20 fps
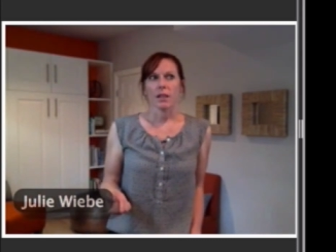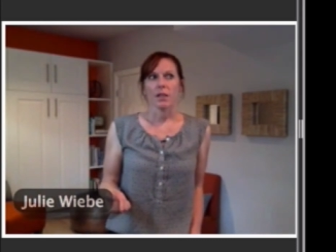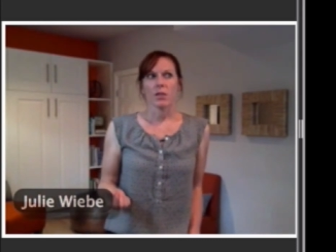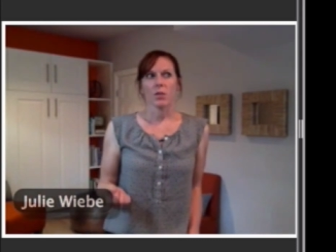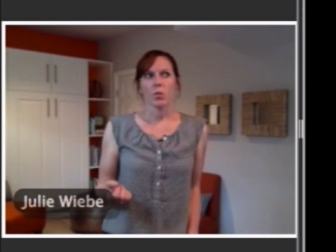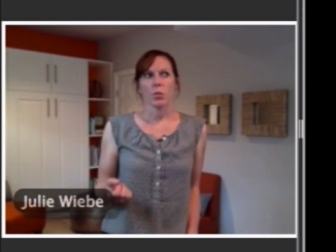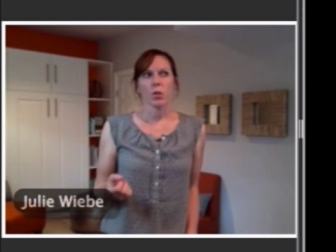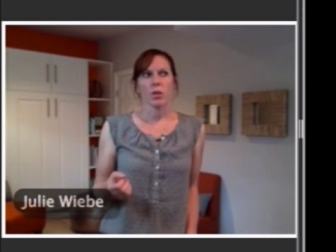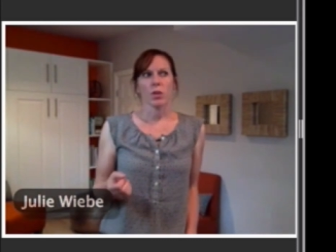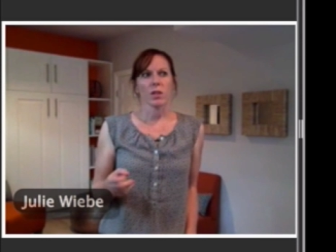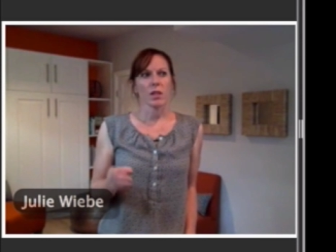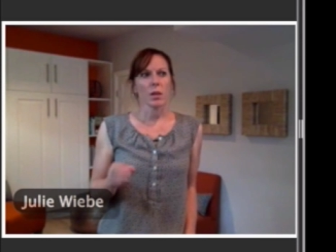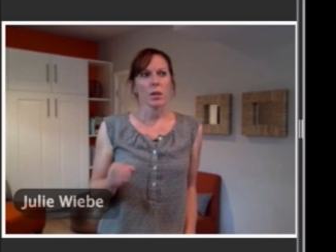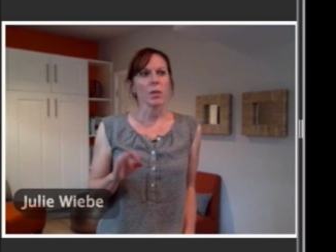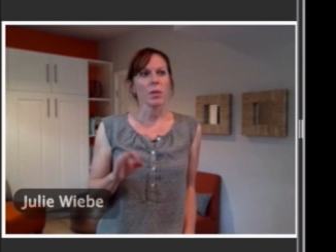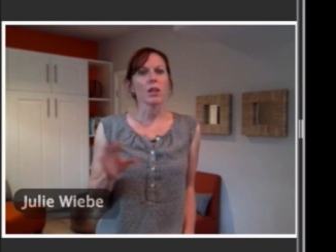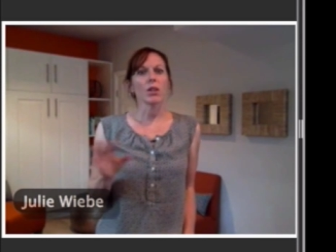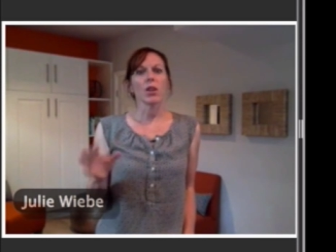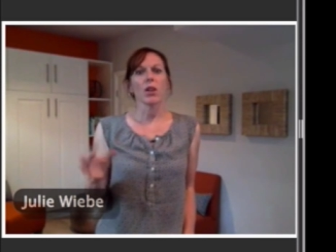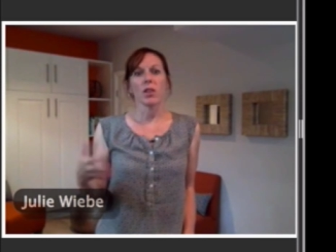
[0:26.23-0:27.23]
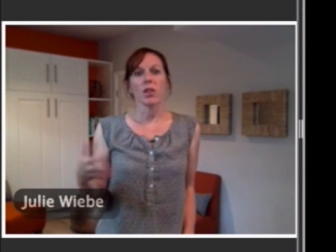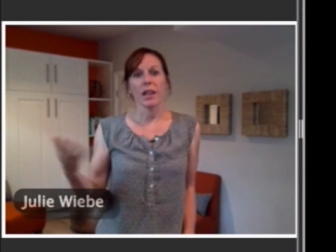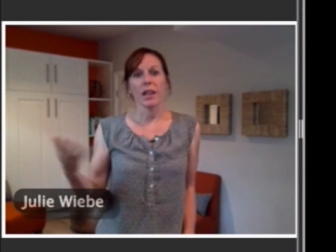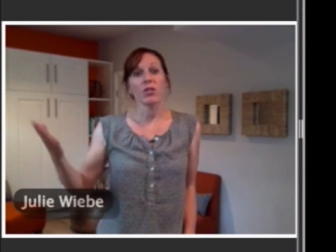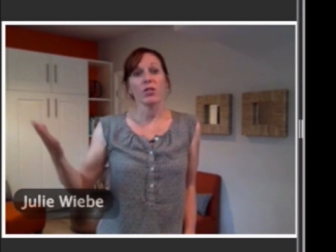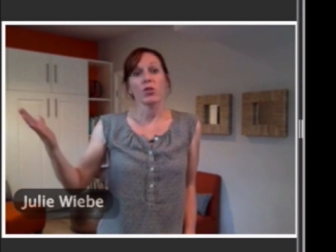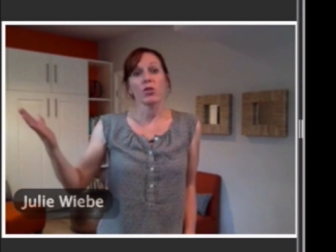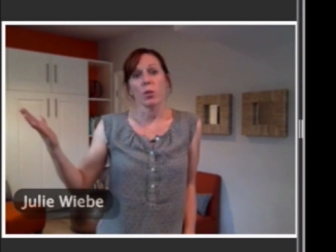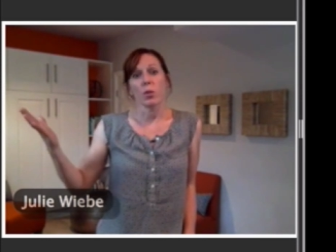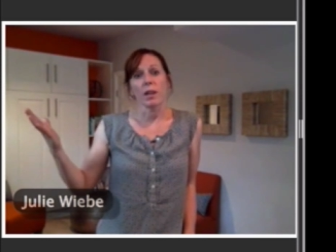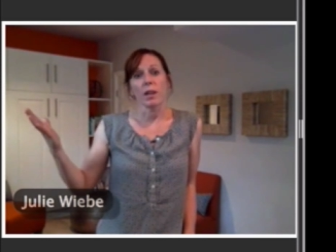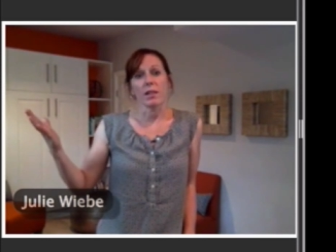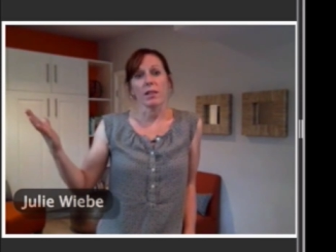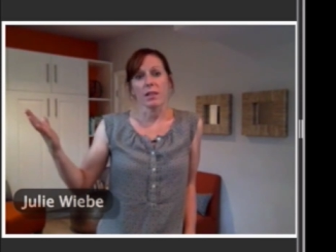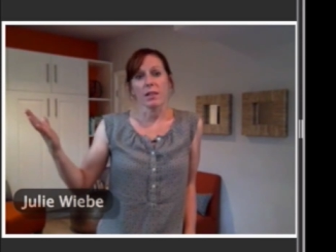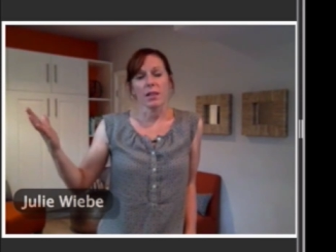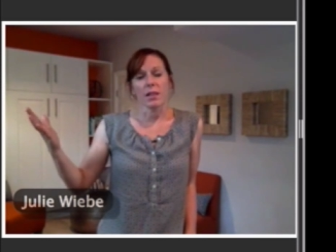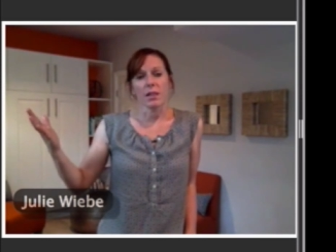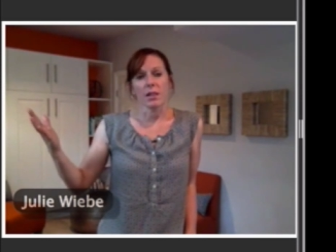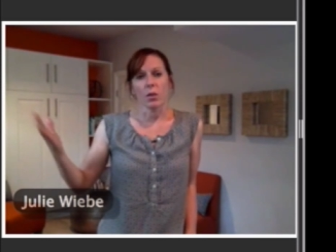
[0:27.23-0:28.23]
is was something along the lines: Do I
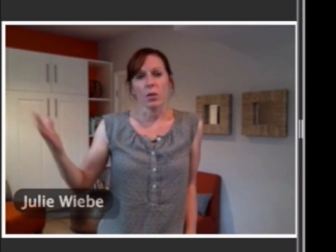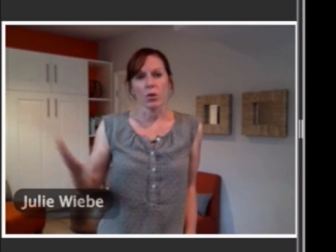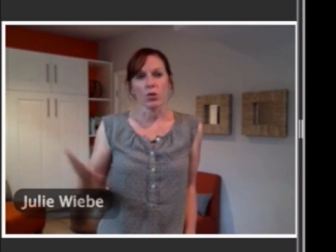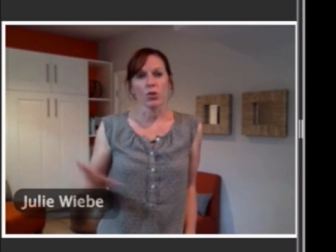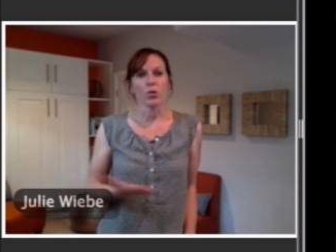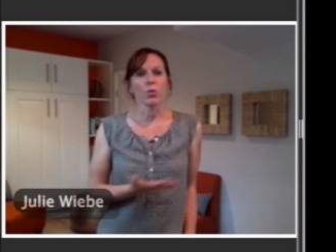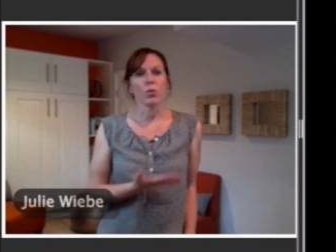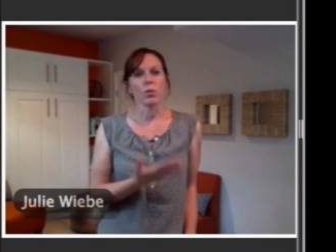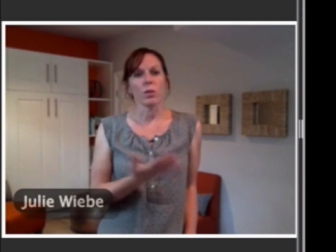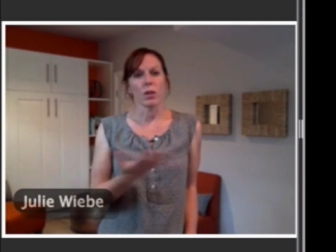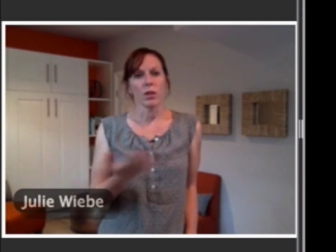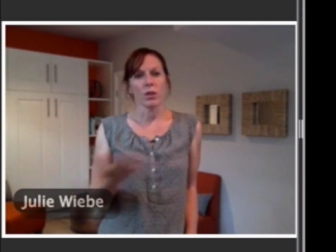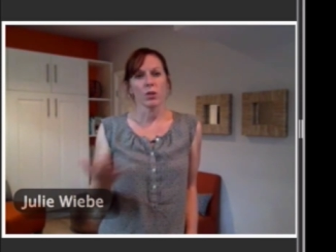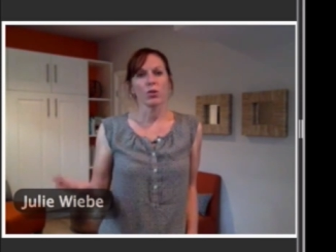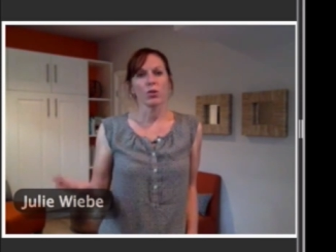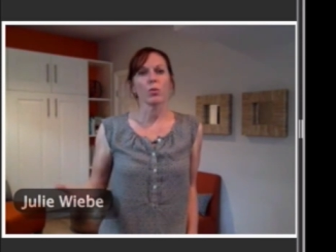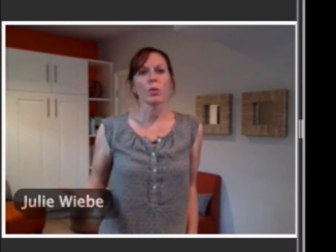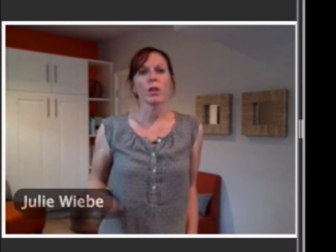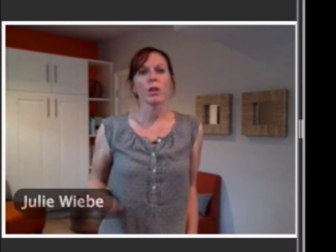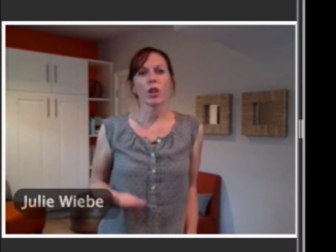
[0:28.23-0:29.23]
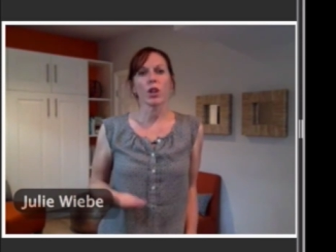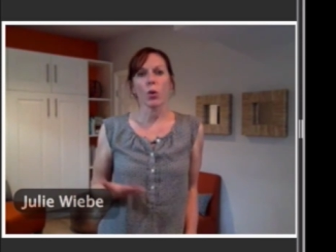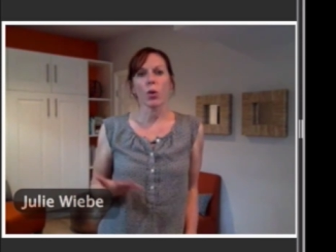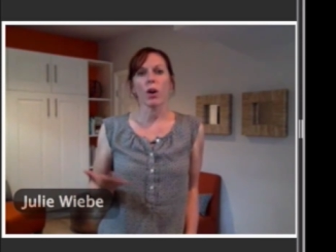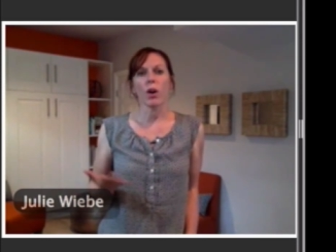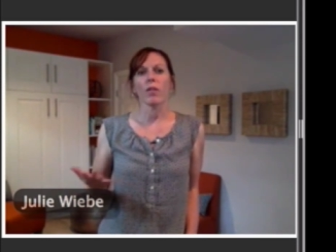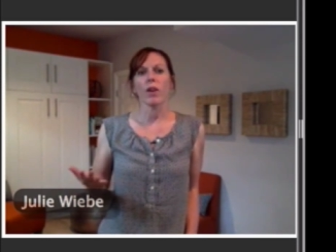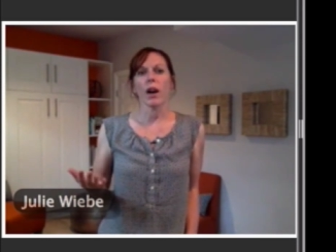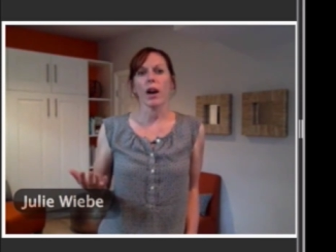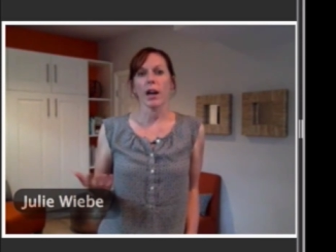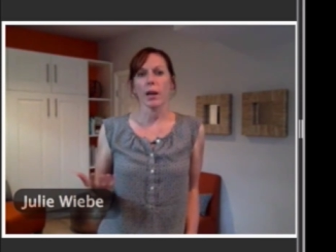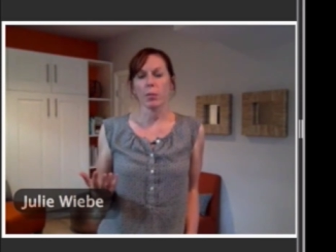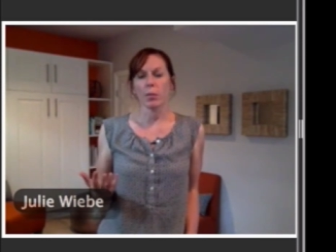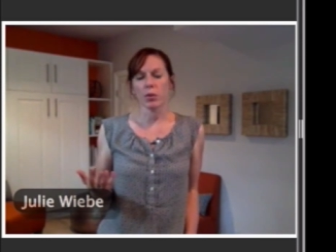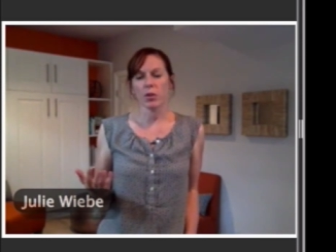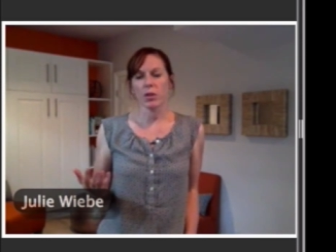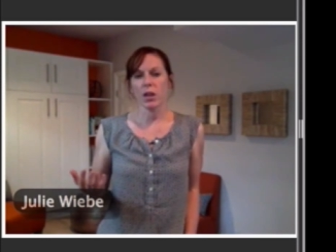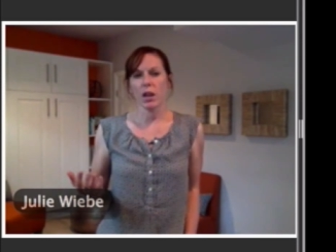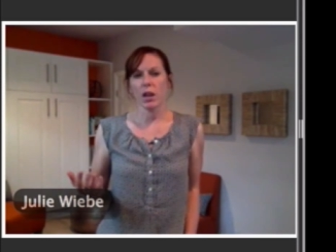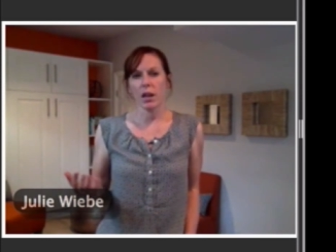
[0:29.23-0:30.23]
see or do do we know of a
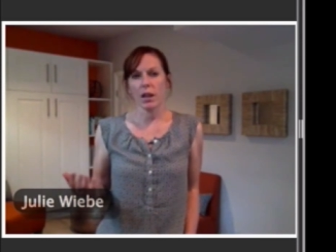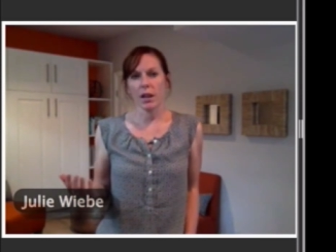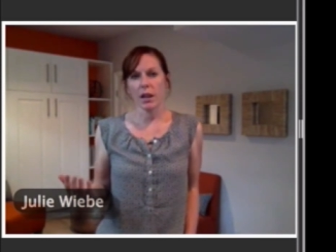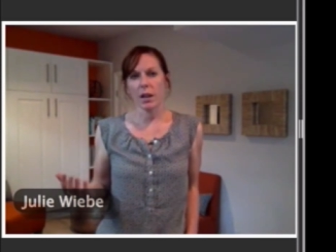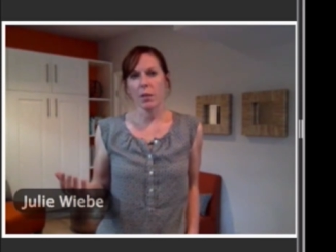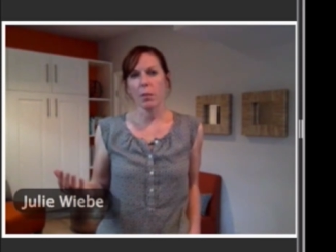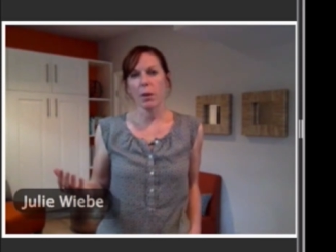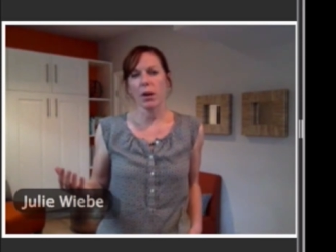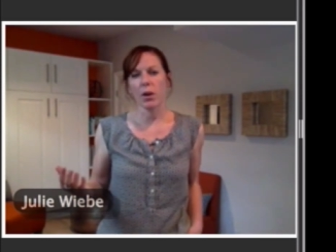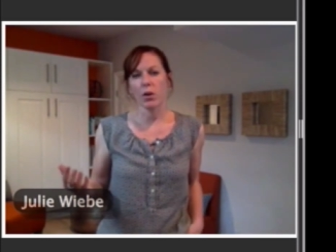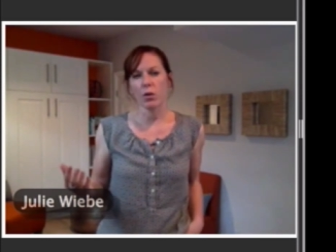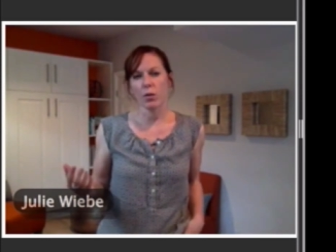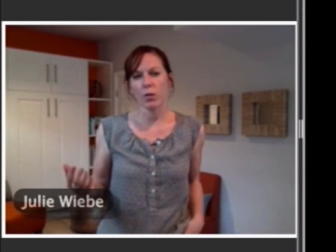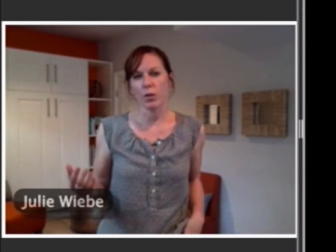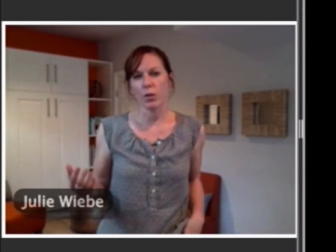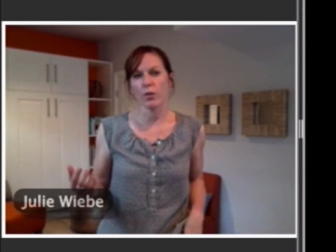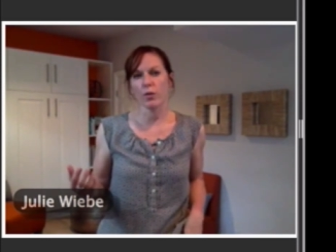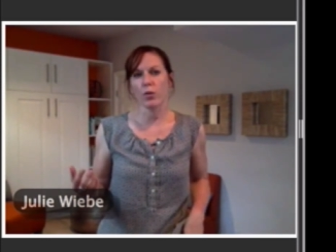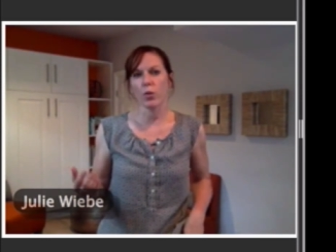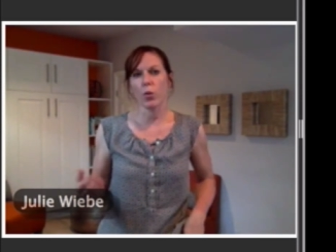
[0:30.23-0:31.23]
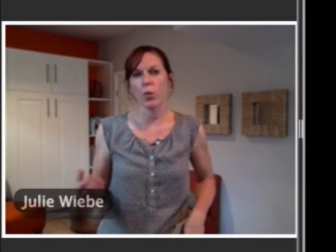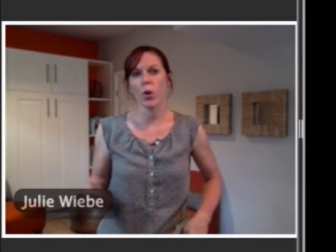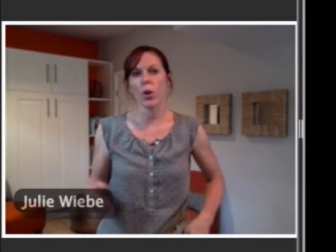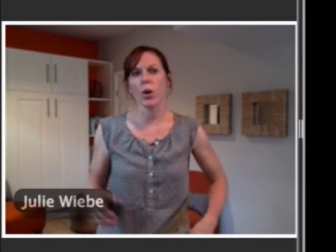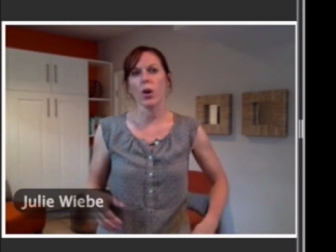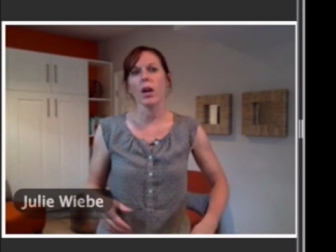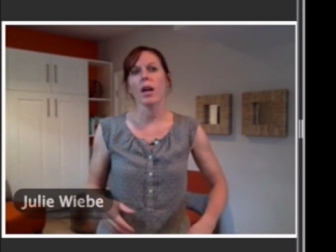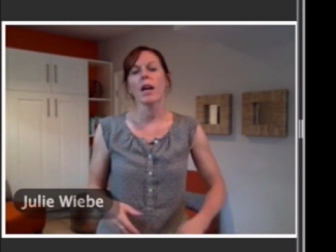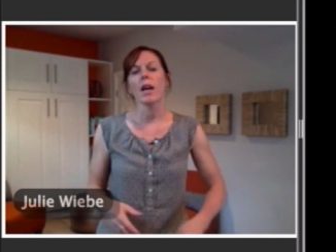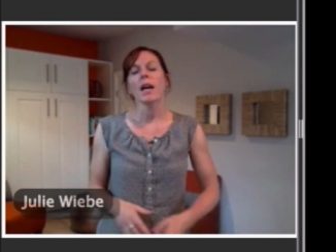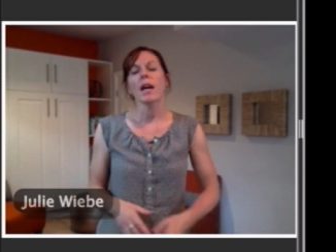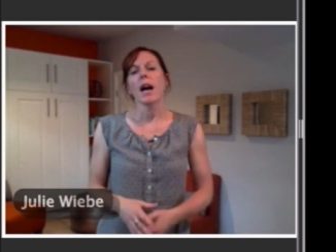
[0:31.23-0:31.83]
hypertonic pelvic floor